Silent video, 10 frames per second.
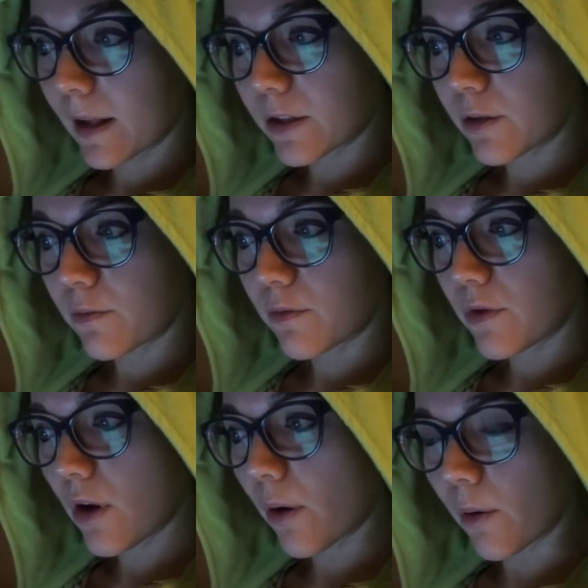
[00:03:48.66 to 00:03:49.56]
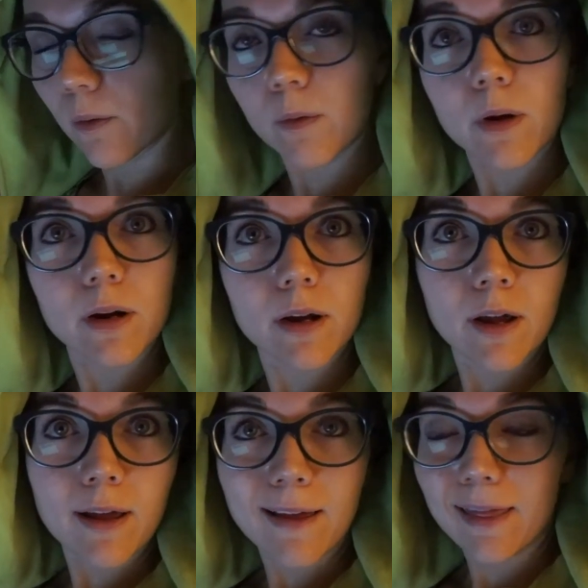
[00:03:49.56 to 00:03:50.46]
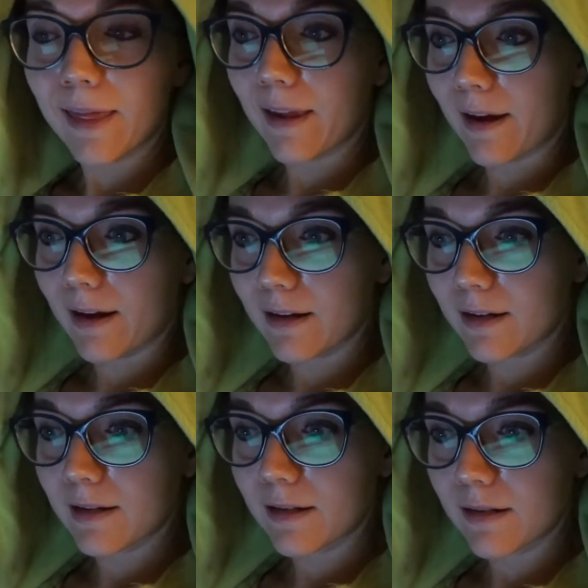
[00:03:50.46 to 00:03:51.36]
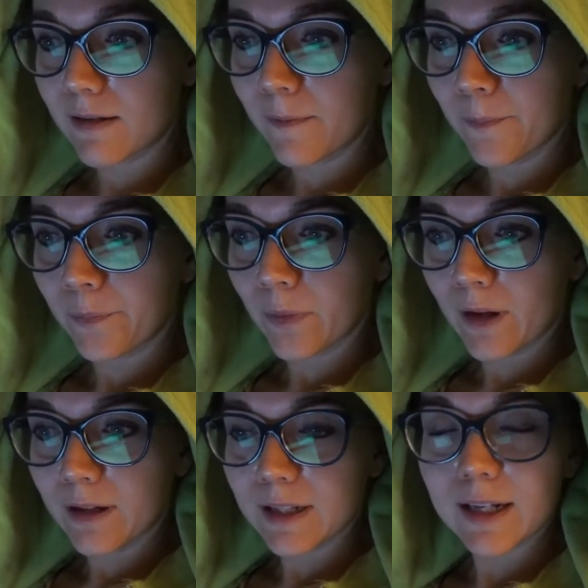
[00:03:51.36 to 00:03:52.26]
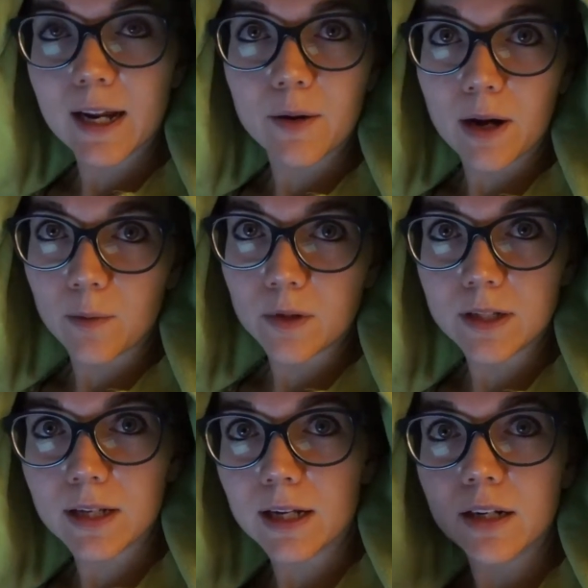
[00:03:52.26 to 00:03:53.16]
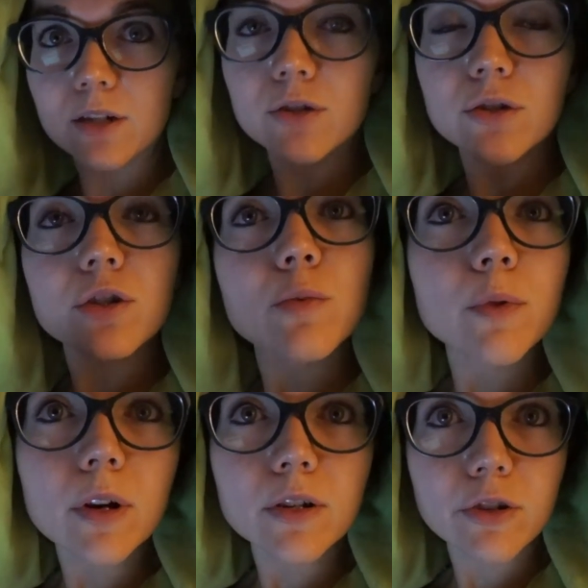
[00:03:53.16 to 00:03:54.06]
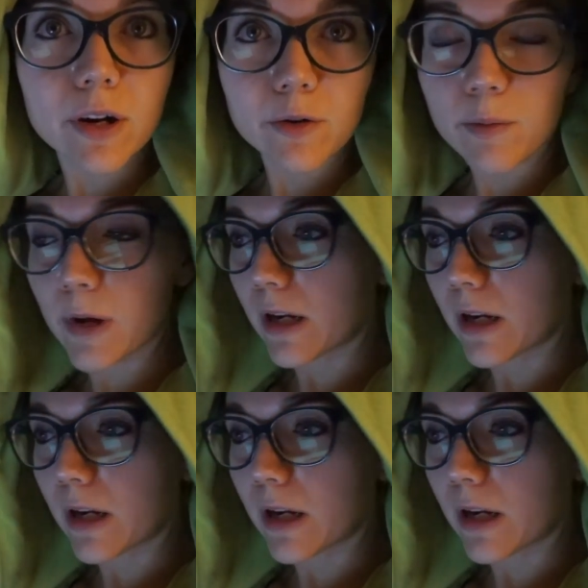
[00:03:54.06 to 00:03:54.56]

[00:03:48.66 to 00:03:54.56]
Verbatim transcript: let you know that today I was like super on track with my